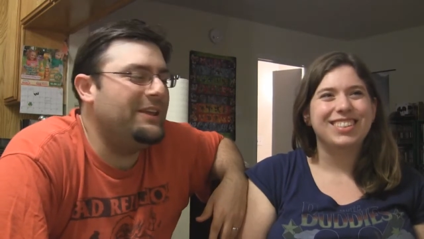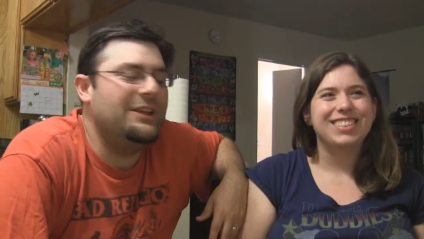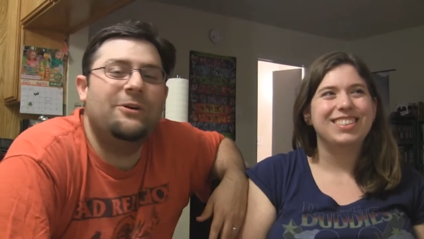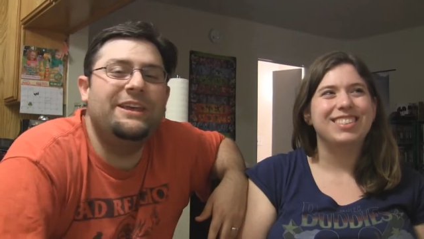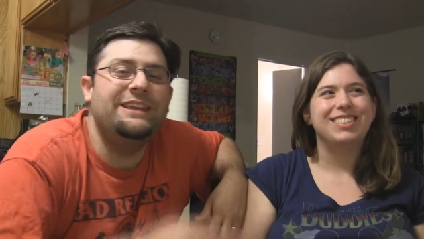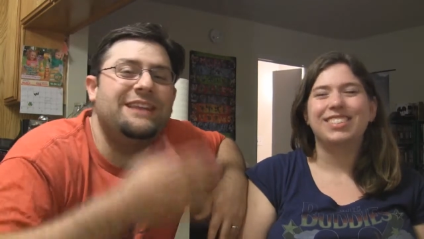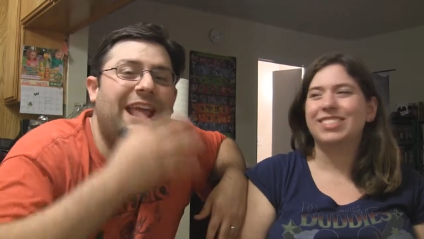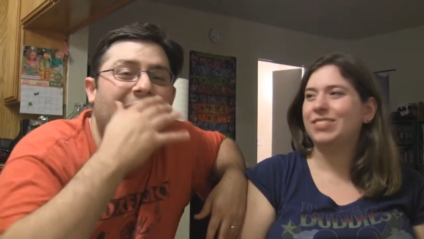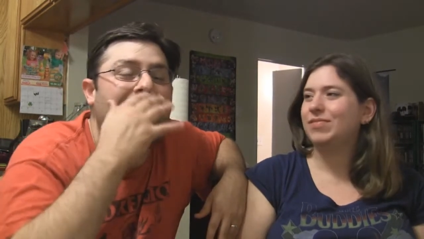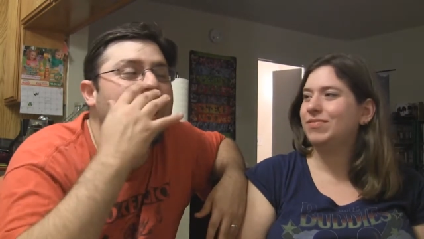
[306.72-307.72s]
Speaker 1: but you know
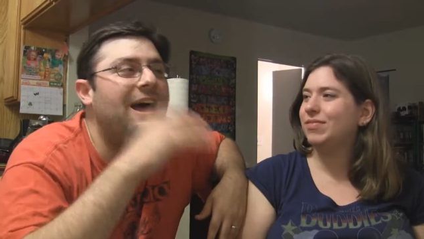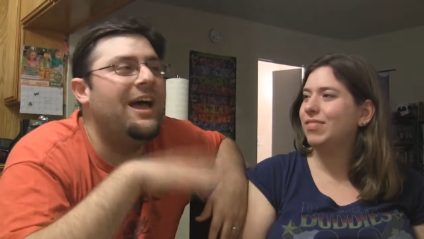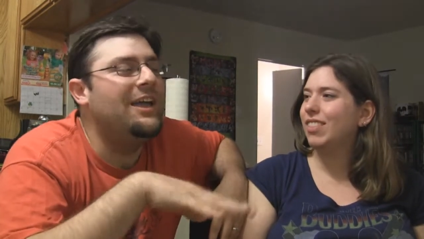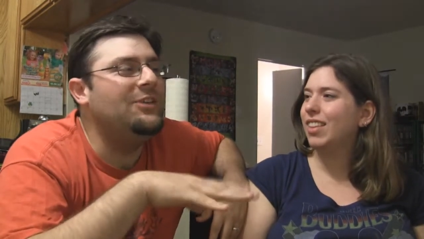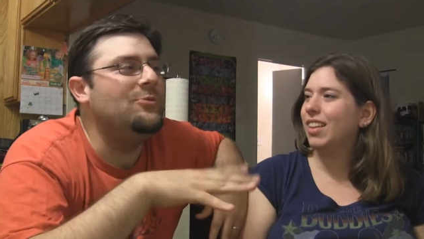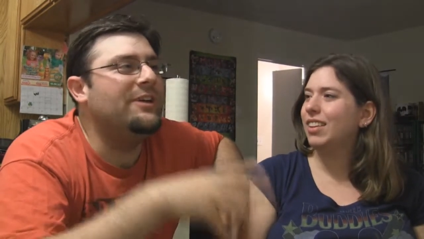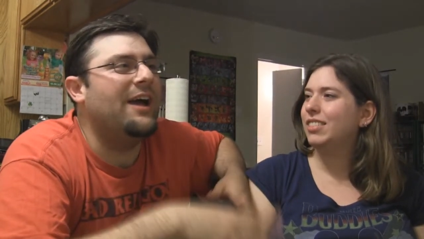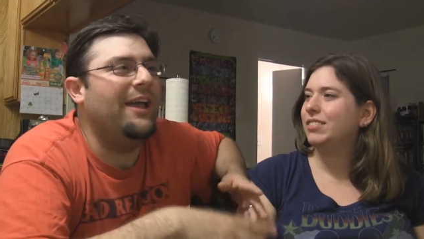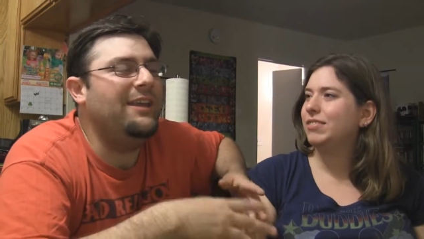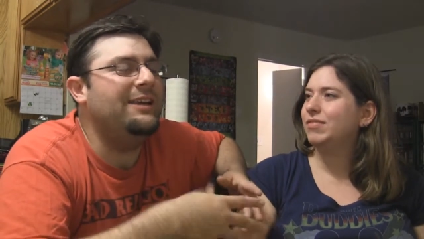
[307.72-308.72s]
he, you
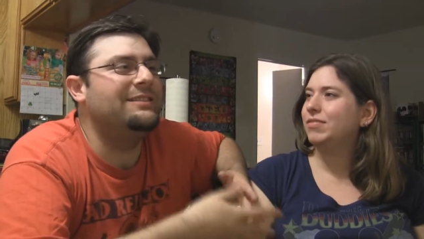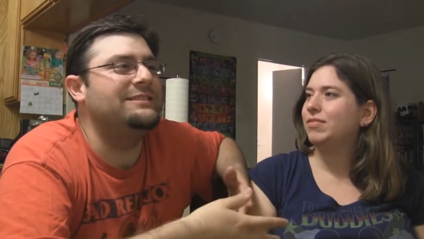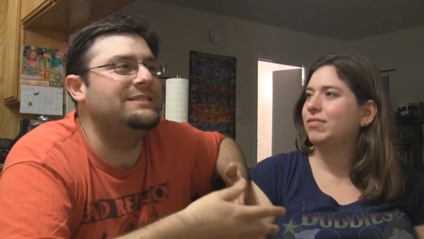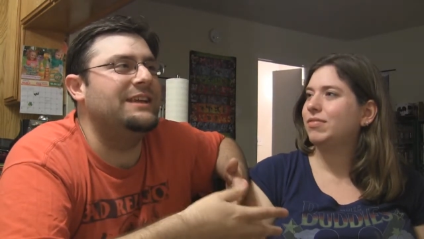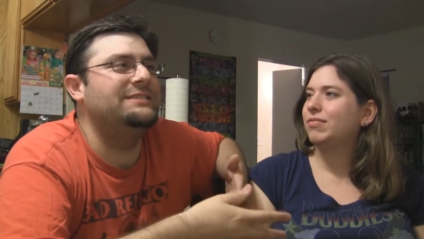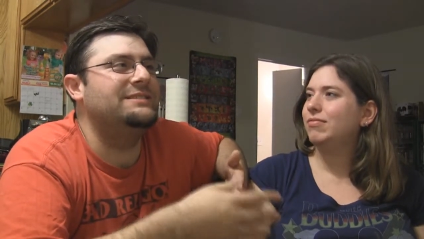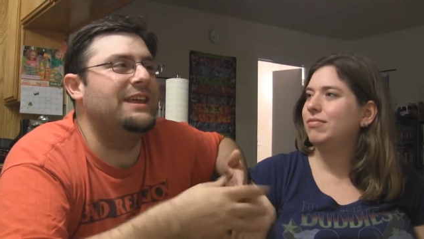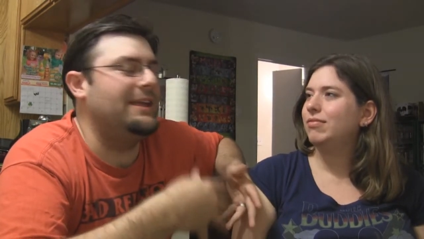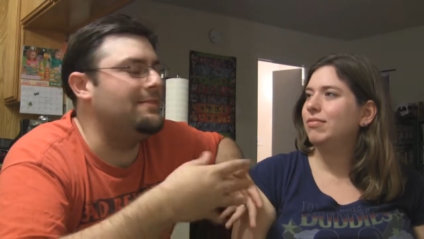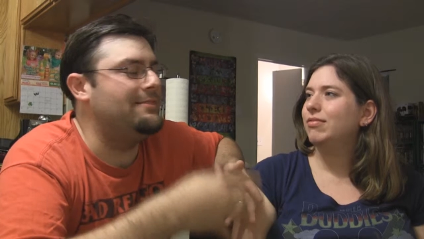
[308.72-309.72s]
kind of get the sense
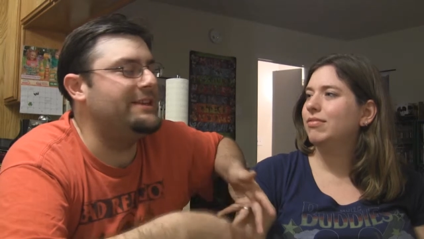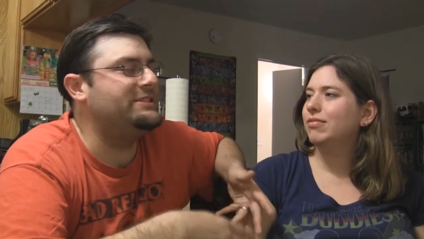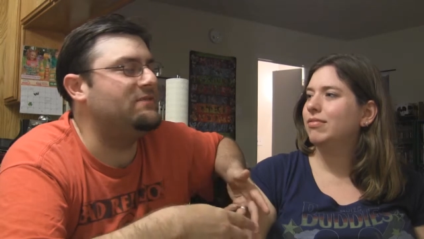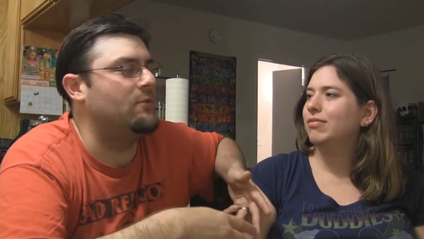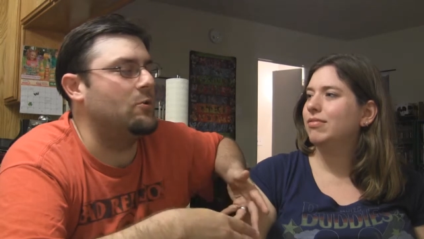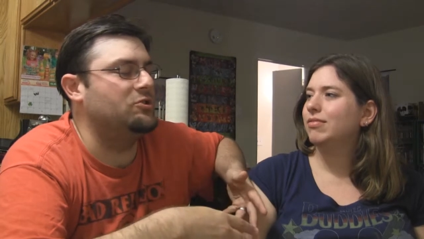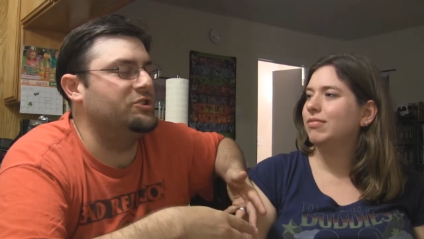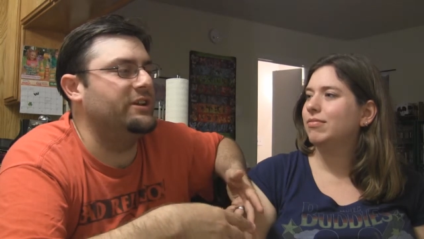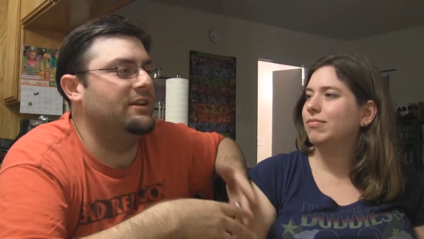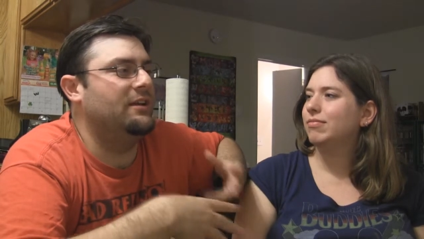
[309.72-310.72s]
that in this
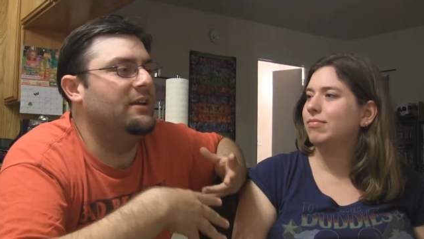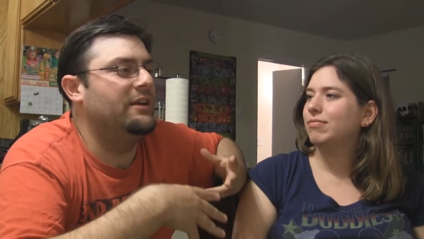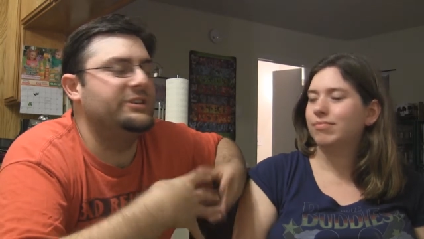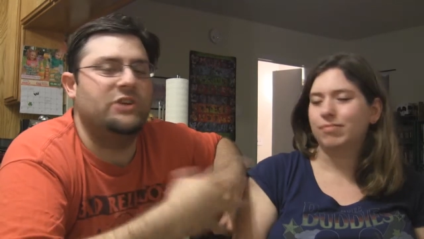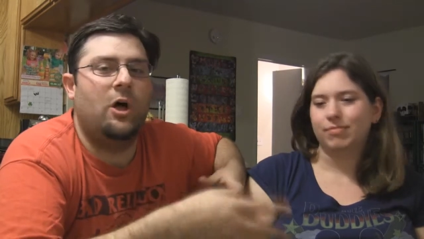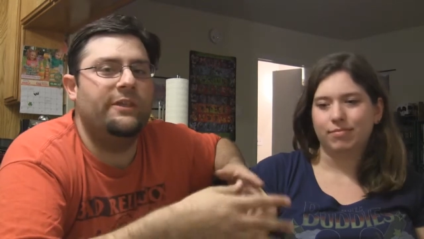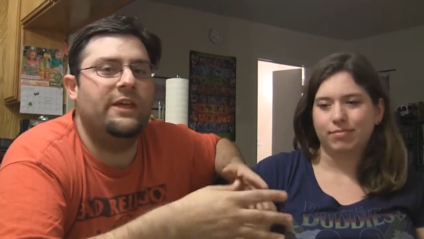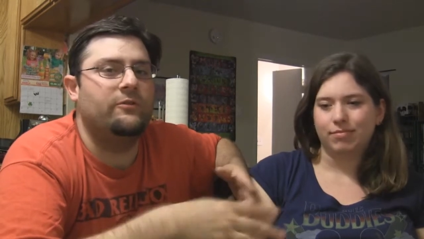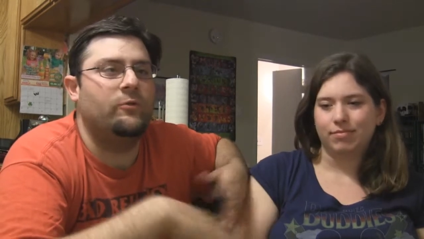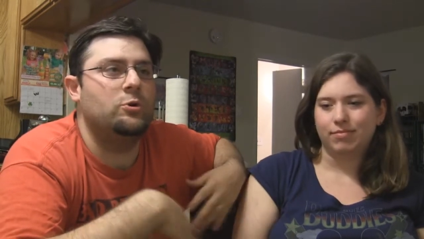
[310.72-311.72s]
version because all
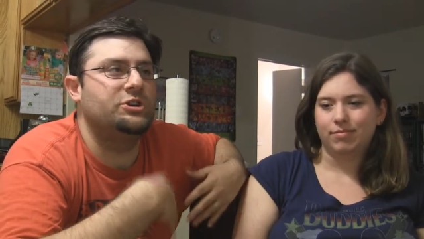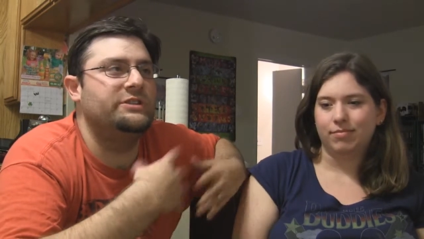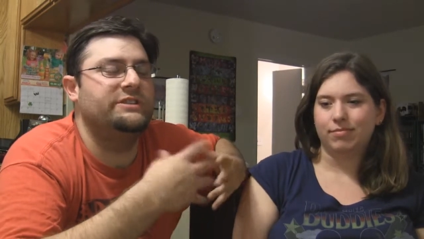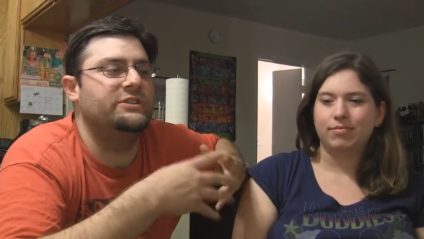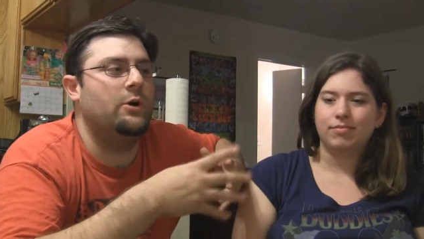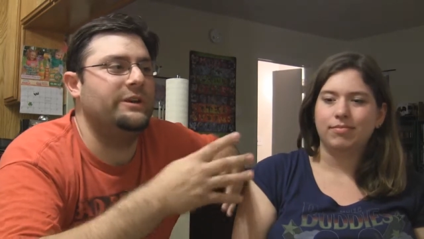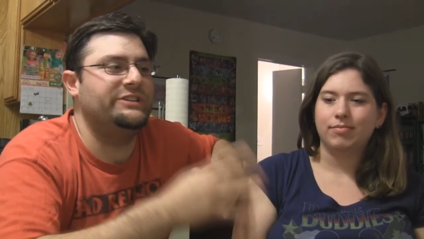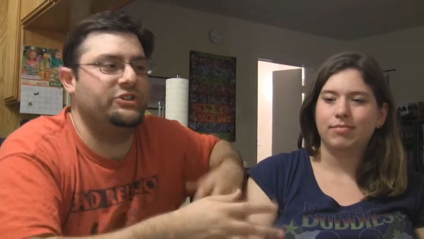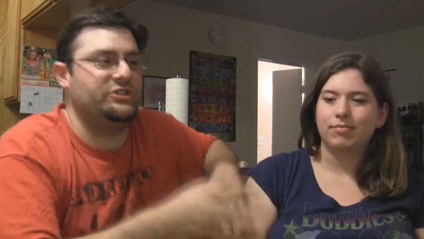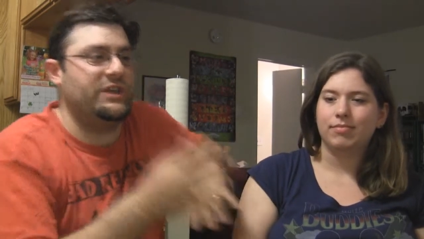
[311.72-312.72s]
the other versions, it's
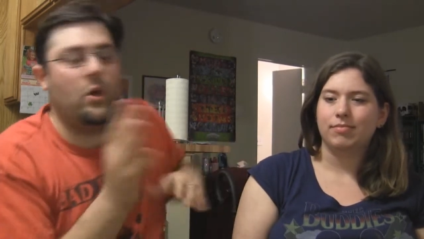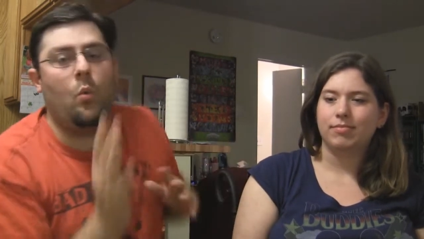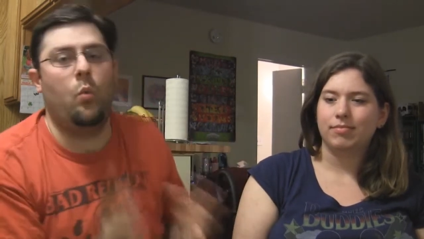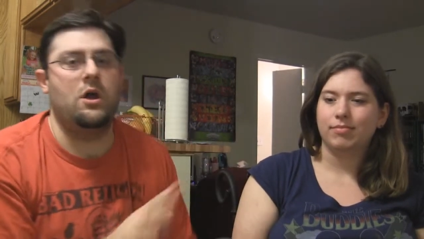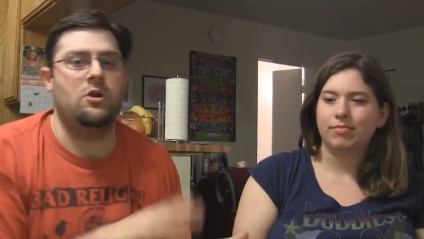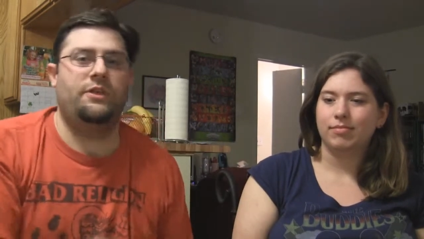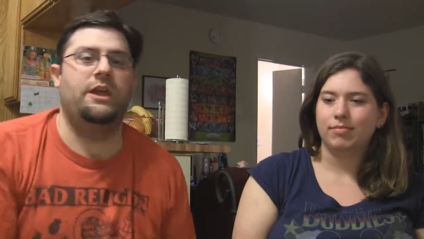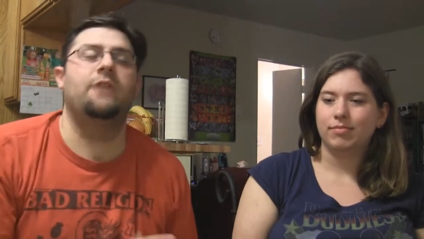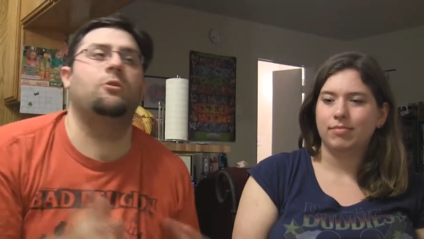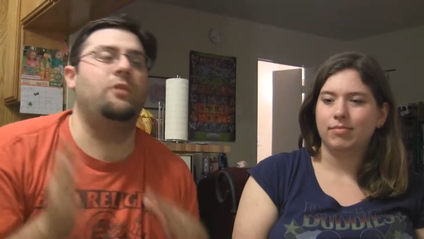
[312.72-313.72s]
always just like one or
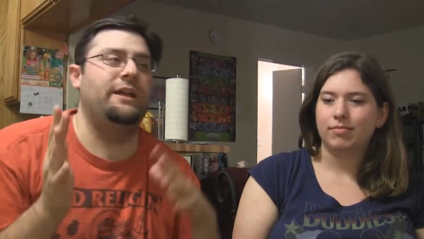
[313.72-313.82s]
the other.